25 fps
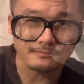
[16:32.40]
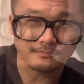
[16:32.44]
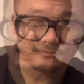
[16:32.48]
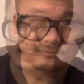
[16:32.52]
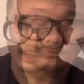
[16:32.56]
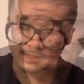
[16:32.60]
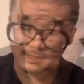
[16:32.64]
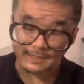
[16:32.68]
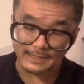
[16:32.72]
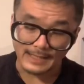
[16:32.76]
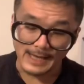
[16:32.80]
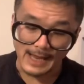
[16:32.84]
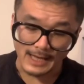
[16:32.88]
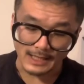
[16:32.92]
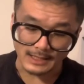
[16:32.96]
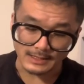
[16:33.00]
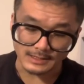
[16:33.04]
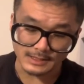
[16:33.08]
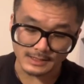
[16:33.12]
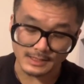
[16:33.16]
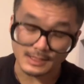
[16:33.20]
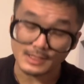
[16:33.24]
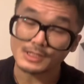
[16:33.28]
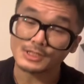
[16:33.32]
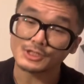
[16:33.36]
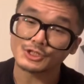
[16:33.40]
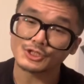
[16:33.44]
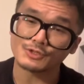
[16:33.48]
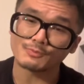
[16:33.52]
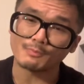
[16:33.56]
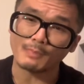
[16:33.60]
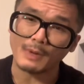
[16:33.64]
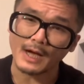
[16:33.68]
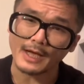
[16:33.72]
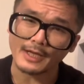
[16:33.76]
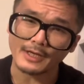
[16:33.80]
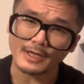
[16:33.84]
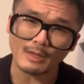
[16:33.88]
Next,
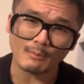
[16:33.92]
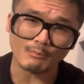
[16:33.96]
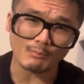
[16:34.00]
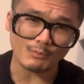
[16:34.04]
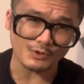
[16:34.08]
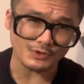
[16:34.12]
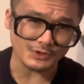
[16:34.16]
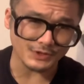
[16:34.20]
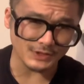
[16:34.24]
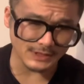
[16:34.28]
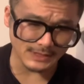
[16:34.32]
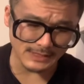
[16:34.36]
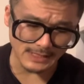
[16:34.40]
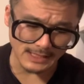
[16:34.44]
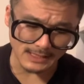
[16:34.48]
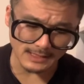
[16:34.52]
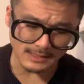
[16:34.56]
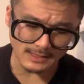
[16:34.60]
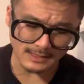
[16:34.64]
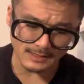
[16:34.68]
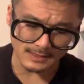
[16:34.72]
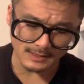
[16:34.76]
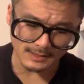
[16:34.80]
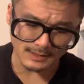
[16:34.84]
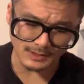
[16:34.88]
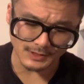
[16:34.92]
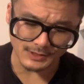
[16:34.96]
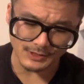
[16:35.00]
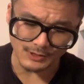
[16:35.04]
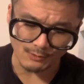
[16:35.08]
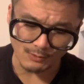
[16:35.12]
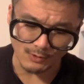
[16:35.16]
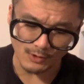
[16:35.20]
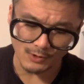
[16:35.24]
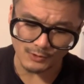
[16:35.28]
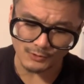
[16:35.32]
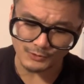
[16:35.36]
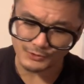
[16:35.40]
spy number
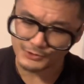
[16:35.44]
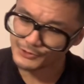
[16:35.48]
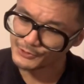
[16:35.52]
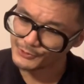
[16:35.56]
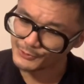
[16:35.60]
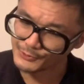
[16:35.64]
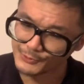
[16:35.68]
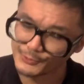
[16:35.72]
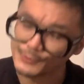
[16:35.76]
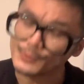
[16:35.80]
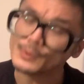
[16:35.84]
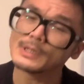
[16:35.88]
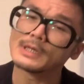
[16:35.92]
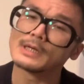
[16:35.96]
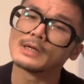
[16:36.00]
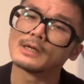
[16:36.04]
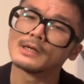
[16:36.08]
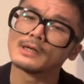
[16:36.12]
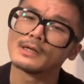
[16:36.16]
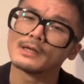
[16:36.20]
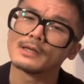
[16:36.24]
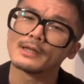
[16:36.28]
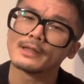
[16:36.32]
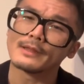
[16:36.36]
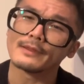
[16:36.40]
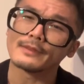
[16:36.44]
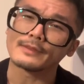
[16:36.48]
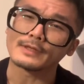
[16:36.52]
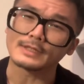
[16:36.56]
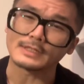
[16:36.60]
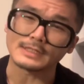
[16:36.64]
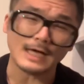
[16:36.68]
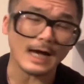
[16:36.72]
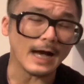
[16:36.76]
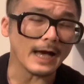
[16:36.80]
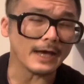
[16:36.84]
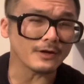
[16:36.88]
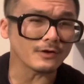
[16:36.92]
602. The
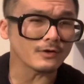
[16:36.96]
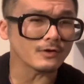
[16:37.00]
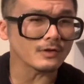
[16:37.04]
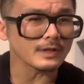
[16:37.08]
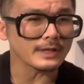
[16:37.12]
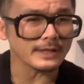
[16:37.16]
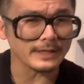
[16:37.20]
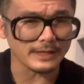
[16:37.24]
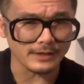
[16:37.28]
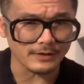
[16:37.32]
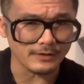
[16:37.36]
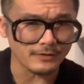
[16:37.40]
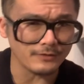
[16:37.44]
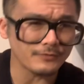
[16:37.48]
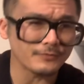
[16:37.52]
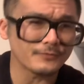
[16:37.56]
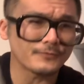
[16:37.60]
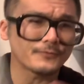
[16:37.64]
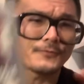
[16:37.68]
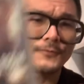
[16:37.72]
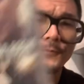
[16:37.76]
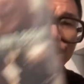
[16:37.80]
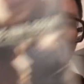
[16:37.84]
title is